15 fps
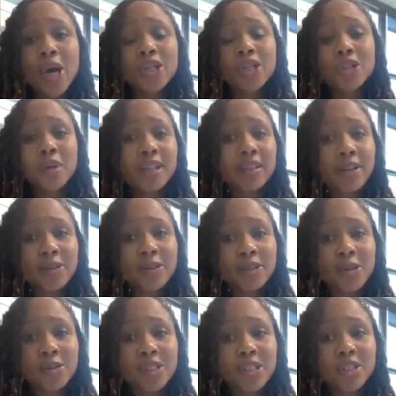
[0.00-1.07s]
treated their
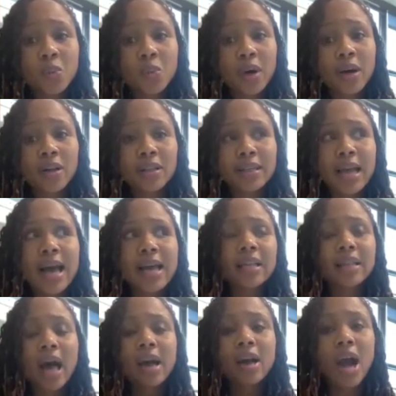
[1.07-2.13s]
associates well, and had a
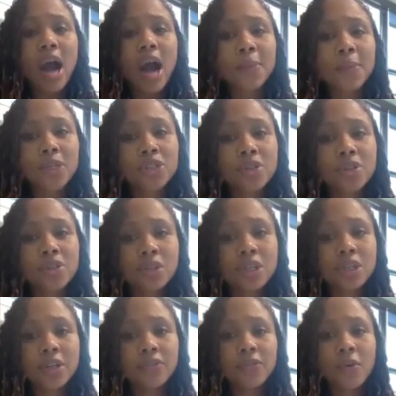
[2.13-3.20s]
lot of opportunity
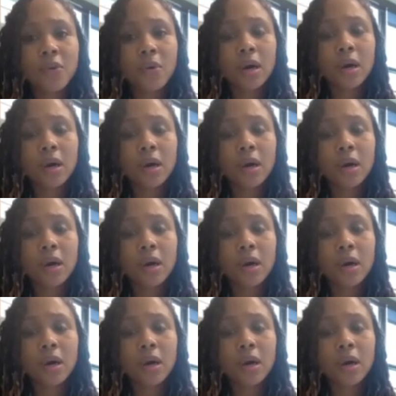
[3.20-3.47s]
for